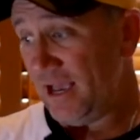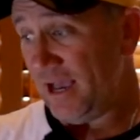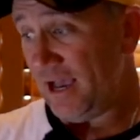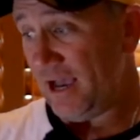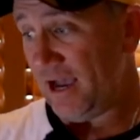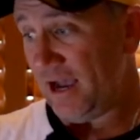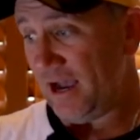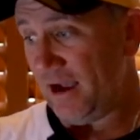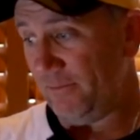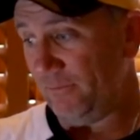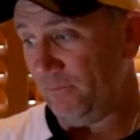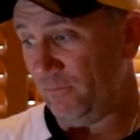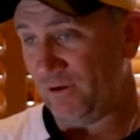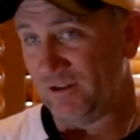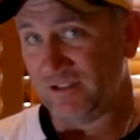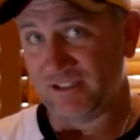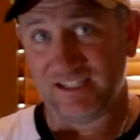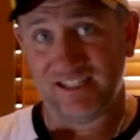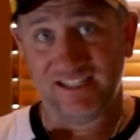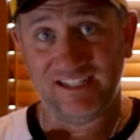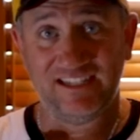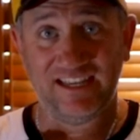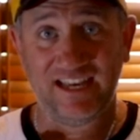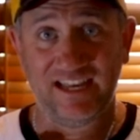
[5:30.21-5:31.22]
I
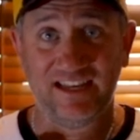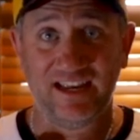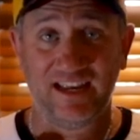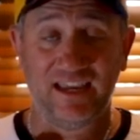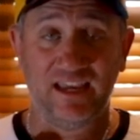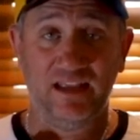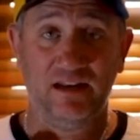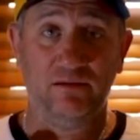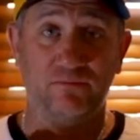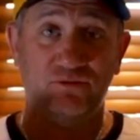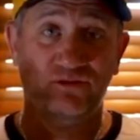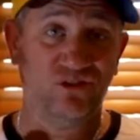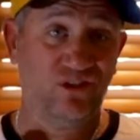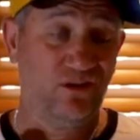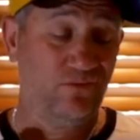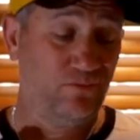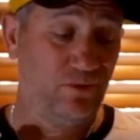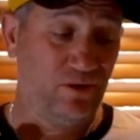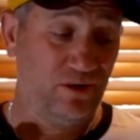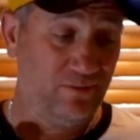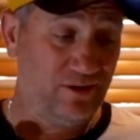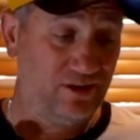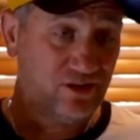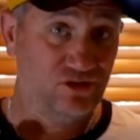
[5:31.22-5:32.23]
get this head deck in, I'm sort of
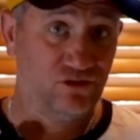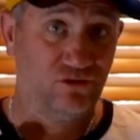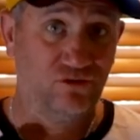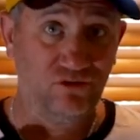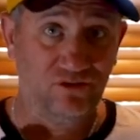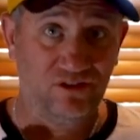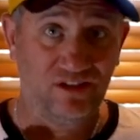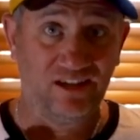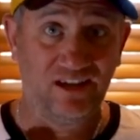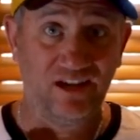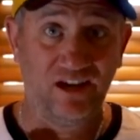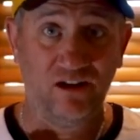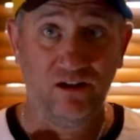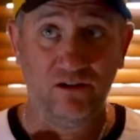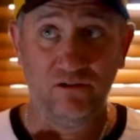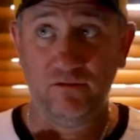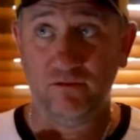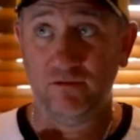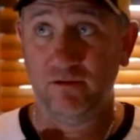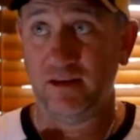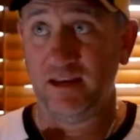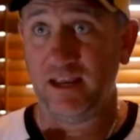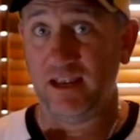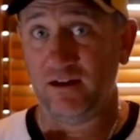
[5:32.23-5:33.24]
pretty much good to
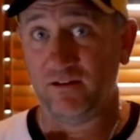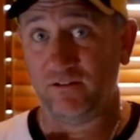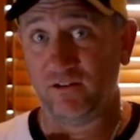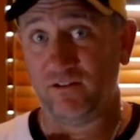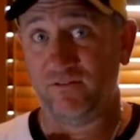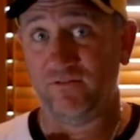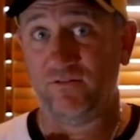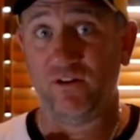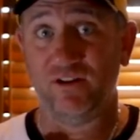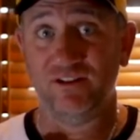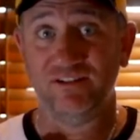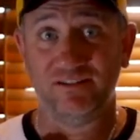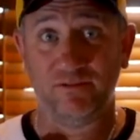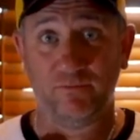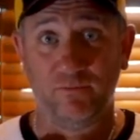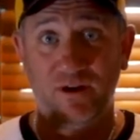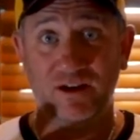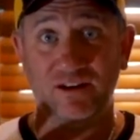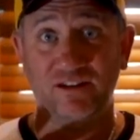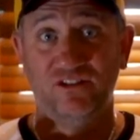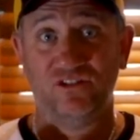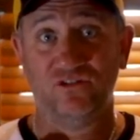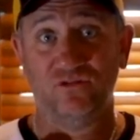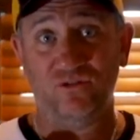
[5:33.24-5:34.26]
go. Now I've got to find some
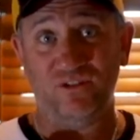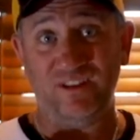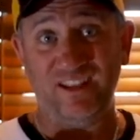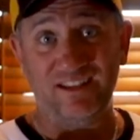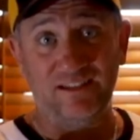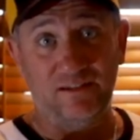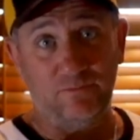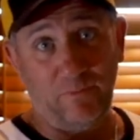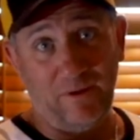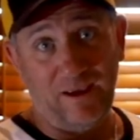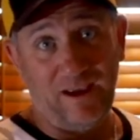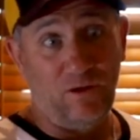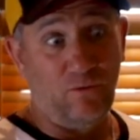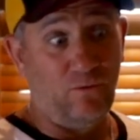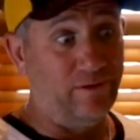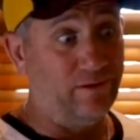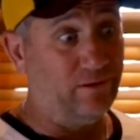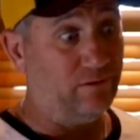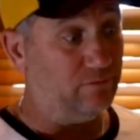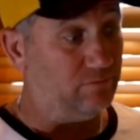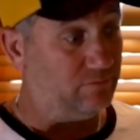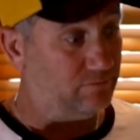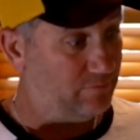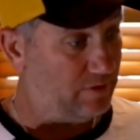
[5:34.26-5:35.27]
way to store that spare
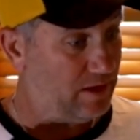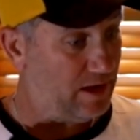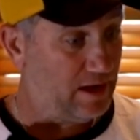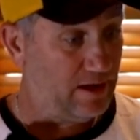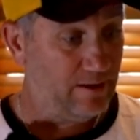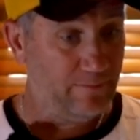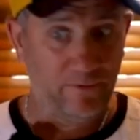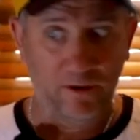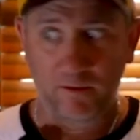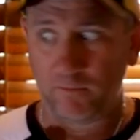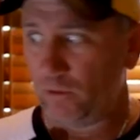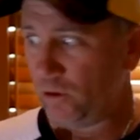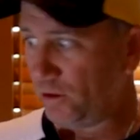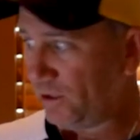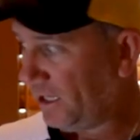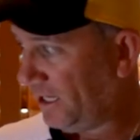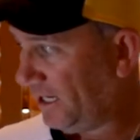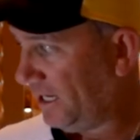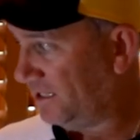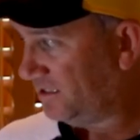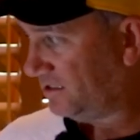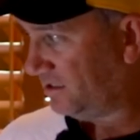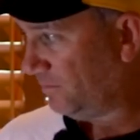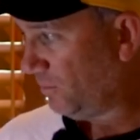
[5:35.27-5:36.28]
wheel. I'm
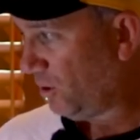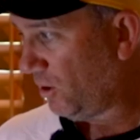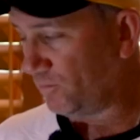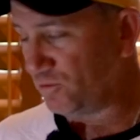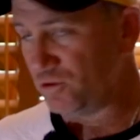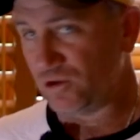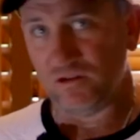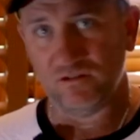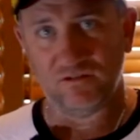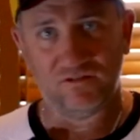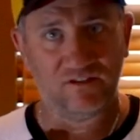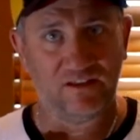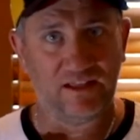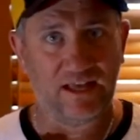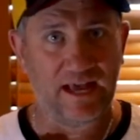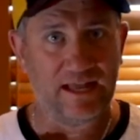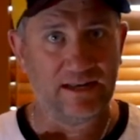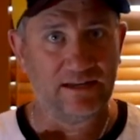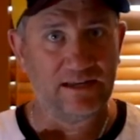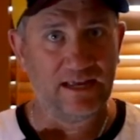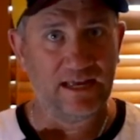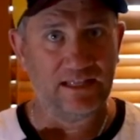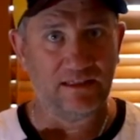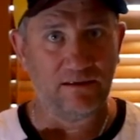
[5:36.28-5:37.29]
looking at some options for
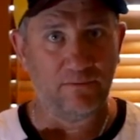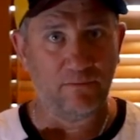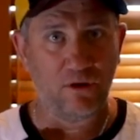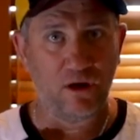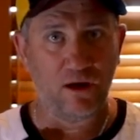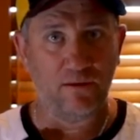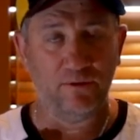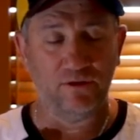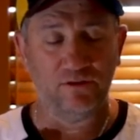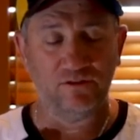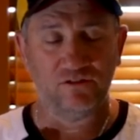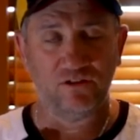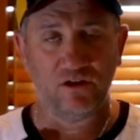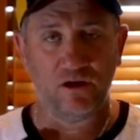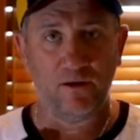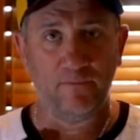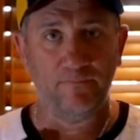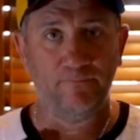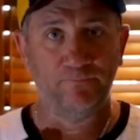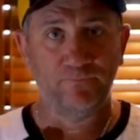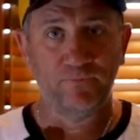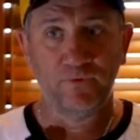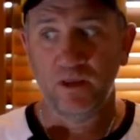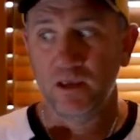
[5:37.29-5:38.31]
that at the moment. So
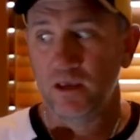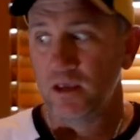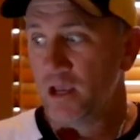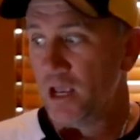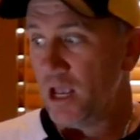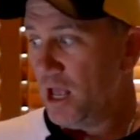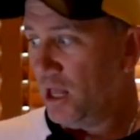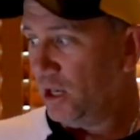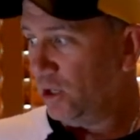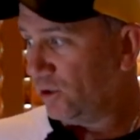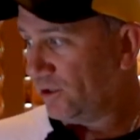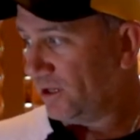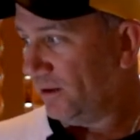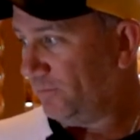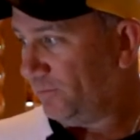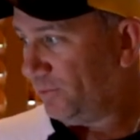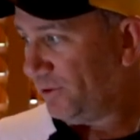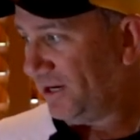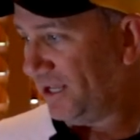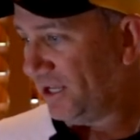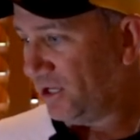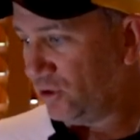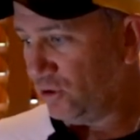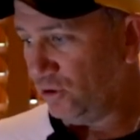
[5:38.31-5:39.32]
looking
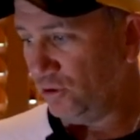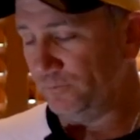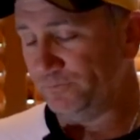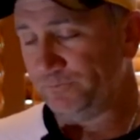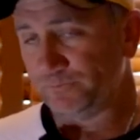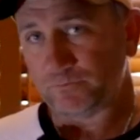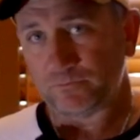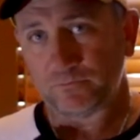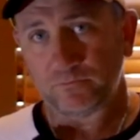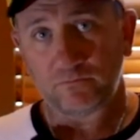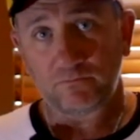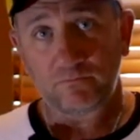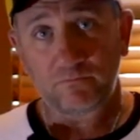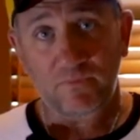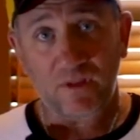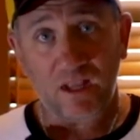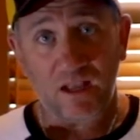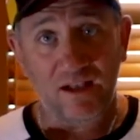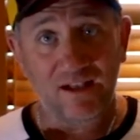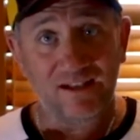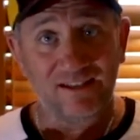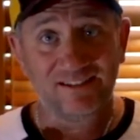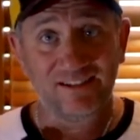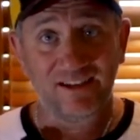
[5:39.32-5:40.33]
pretty cool.
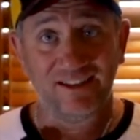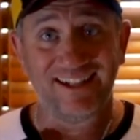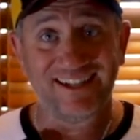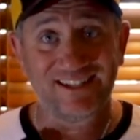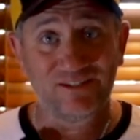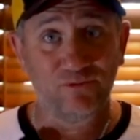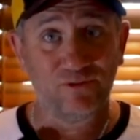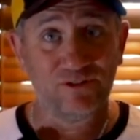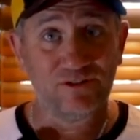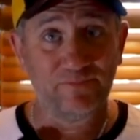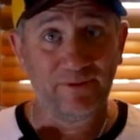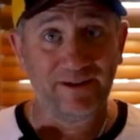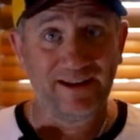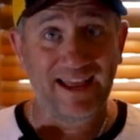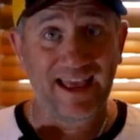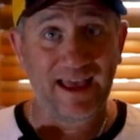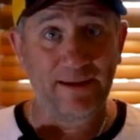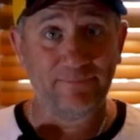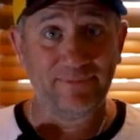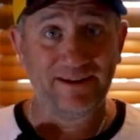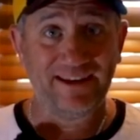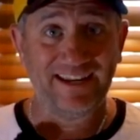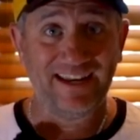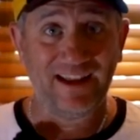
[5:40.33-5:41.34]
So that's what's been
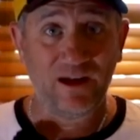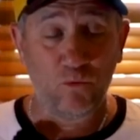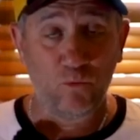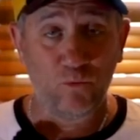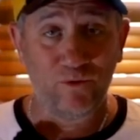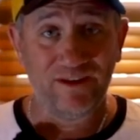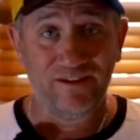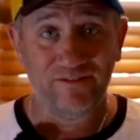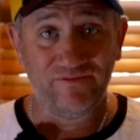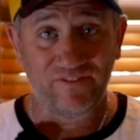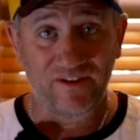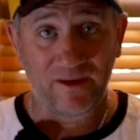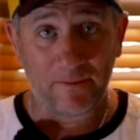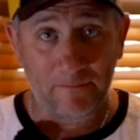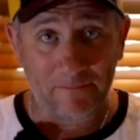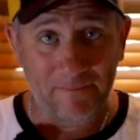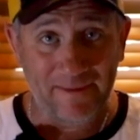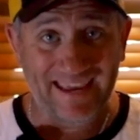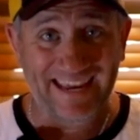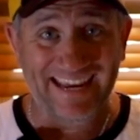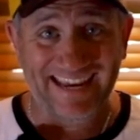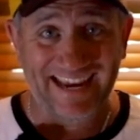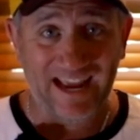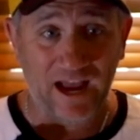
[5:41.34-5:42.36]
happening with
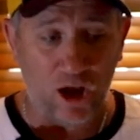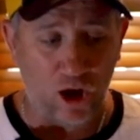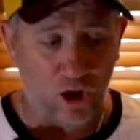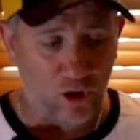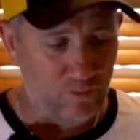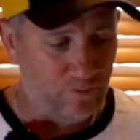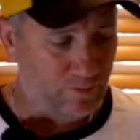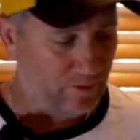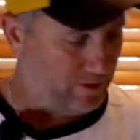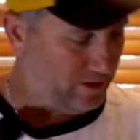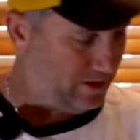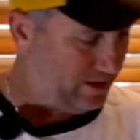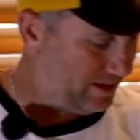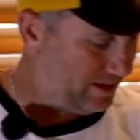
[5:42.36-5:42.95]
me. Hope